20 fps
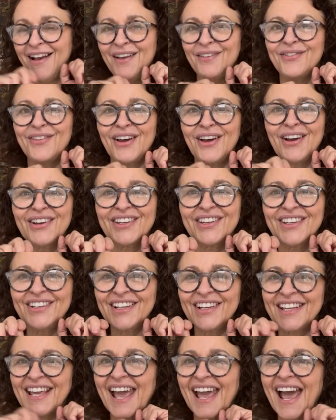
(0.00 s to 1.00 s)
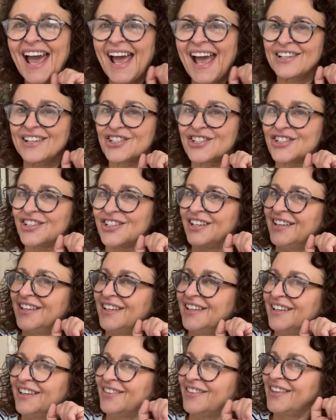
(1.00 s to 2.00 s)
that are going to catch
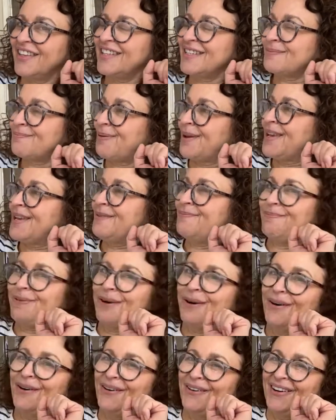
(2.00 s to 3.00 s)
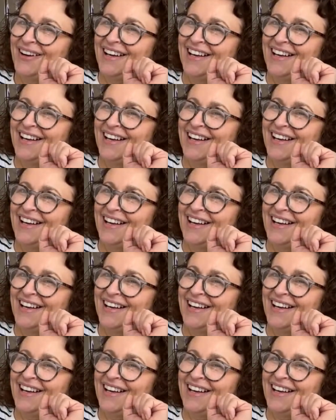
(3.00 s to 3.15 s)
these people?